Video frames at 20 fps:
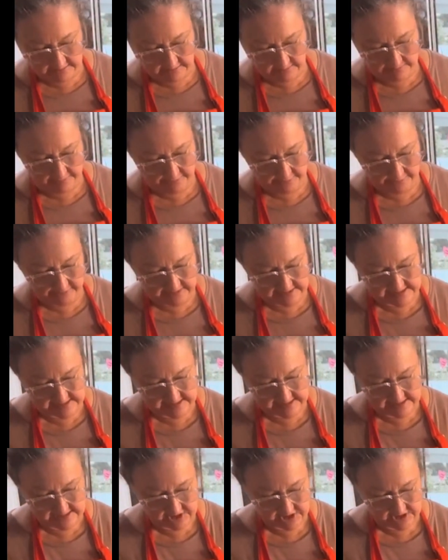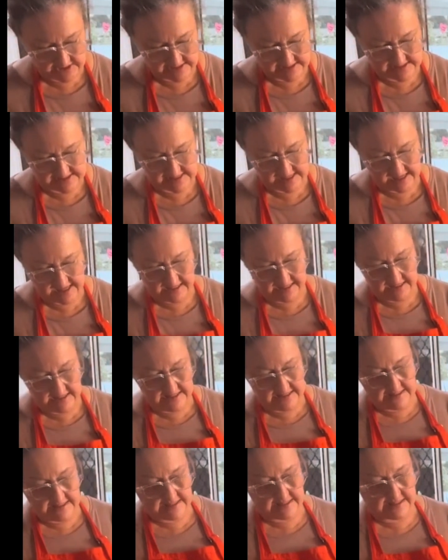little bonus that's just
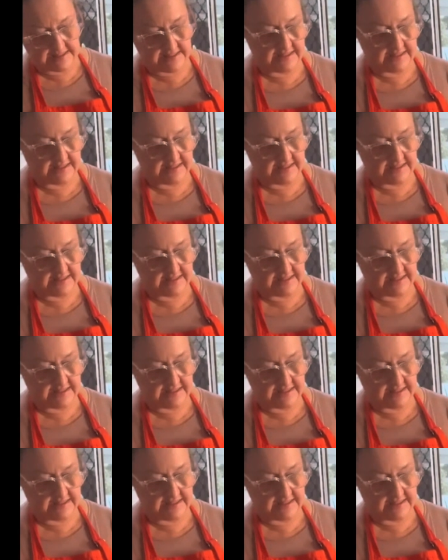started